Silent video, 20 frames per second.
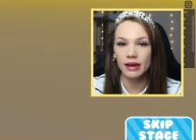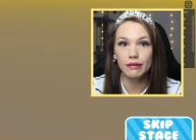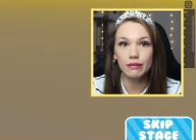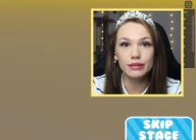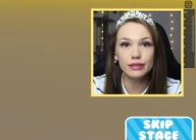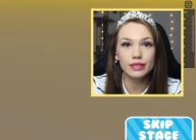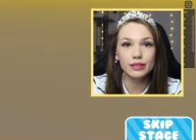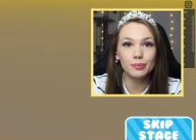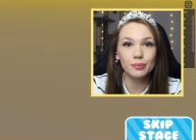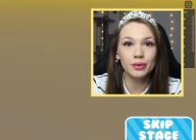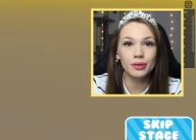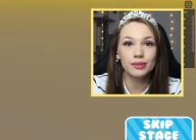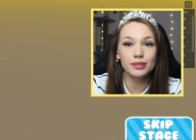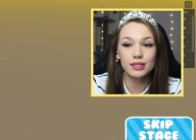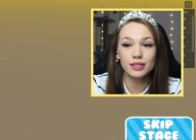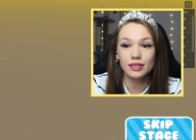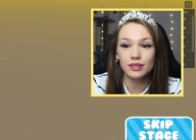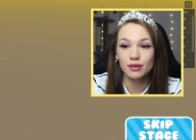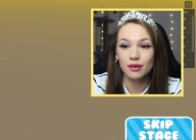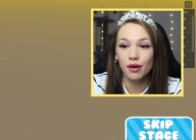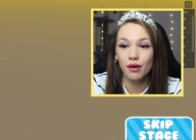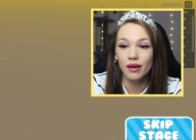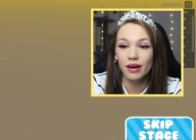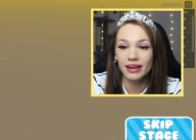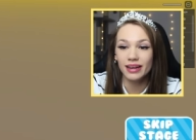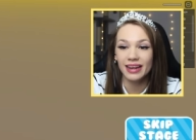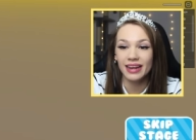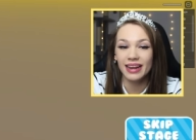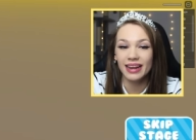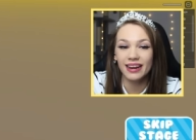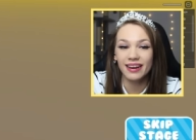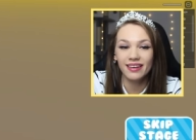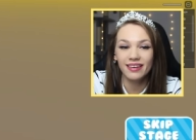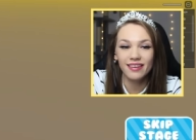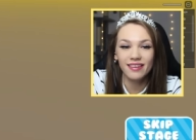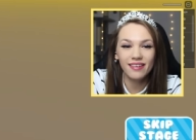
I was supposed to go in here.